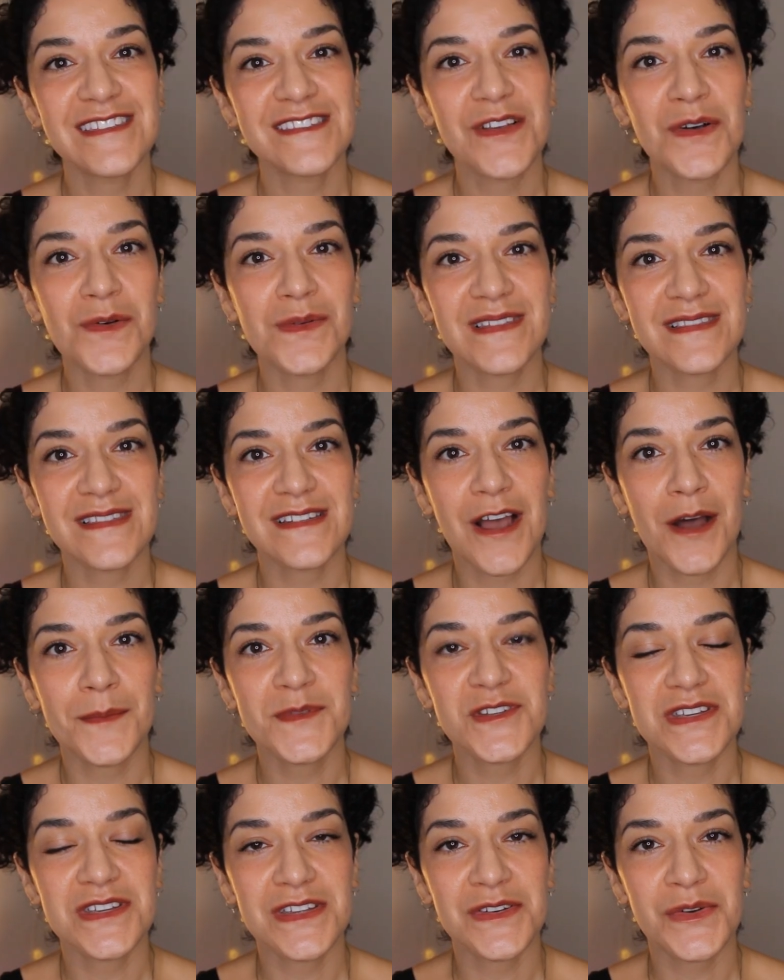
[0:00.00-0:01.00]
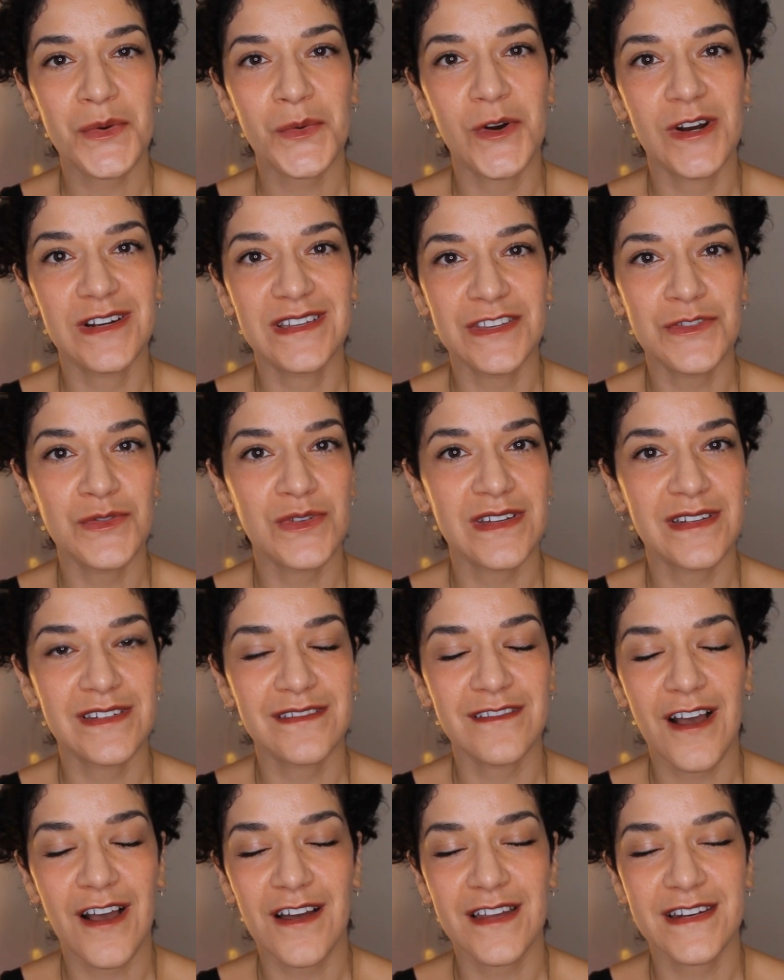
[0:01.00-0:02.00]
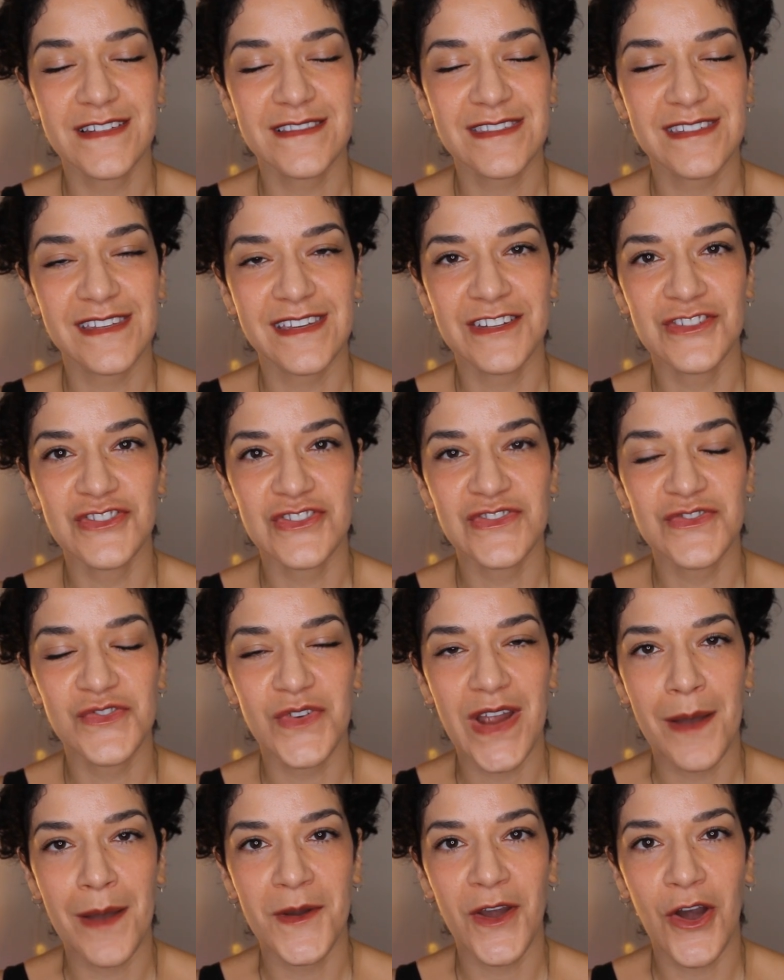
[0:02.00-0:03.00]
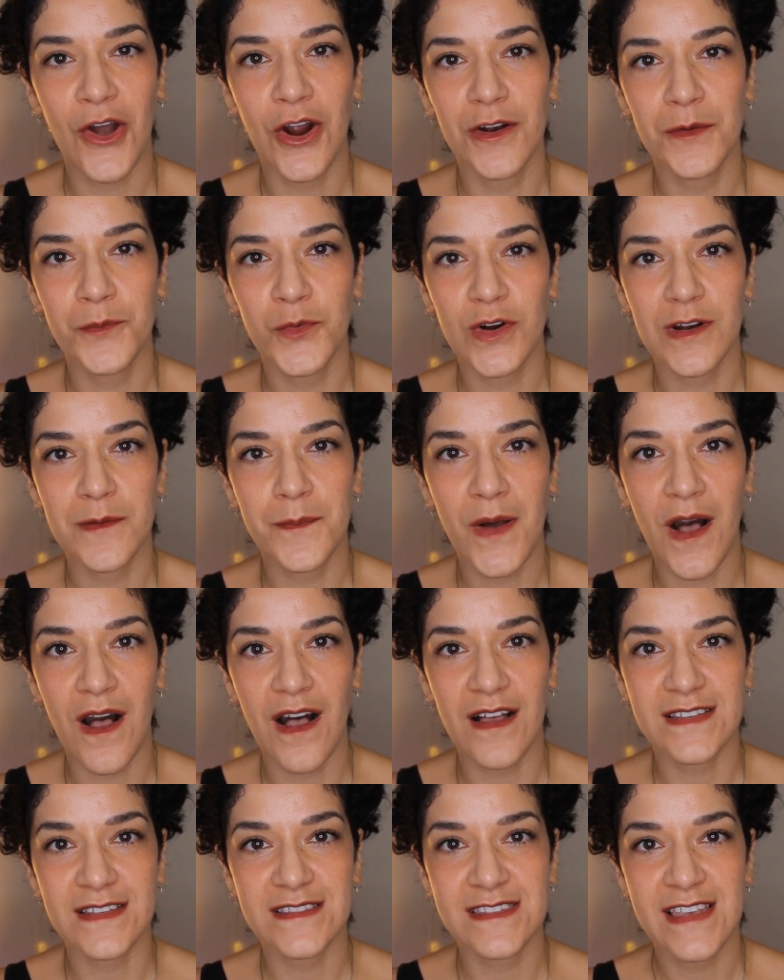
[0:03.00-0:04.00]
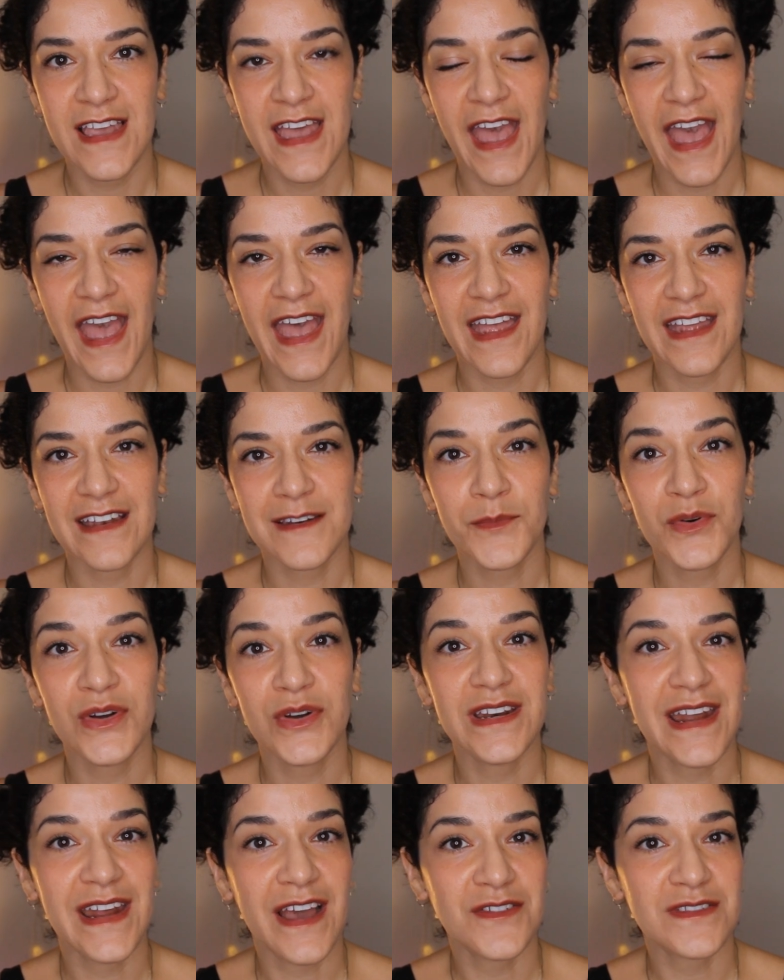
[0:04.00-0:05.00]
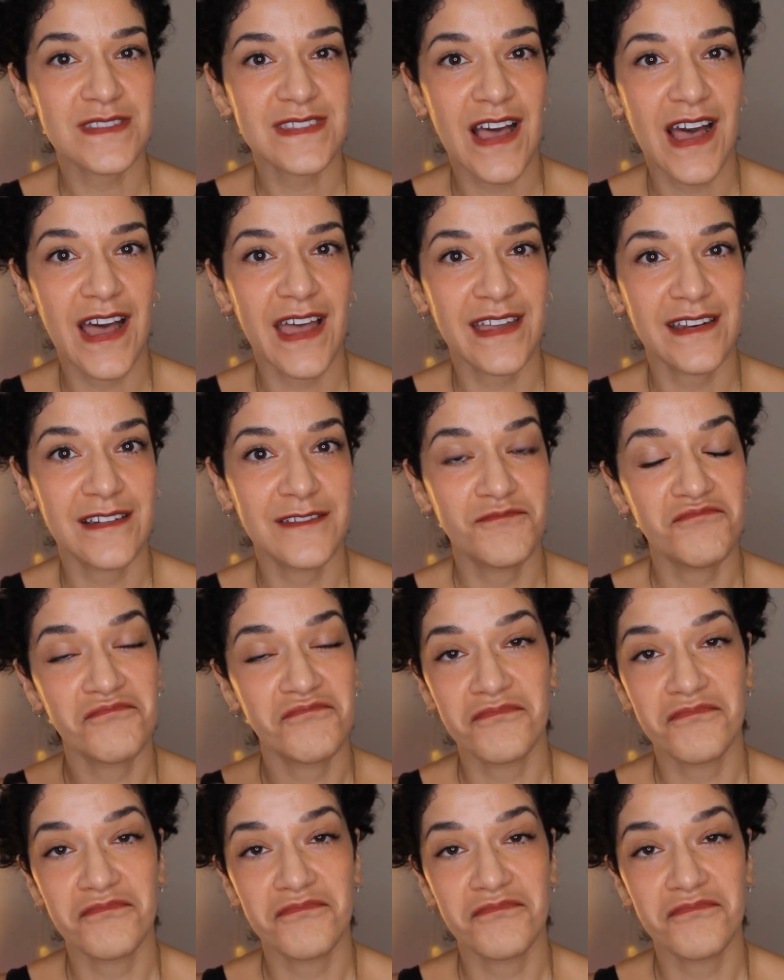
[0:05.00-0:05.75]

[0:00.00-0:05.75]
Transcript: is always an option, or you can honestly just grab a cardboard box and put it outside.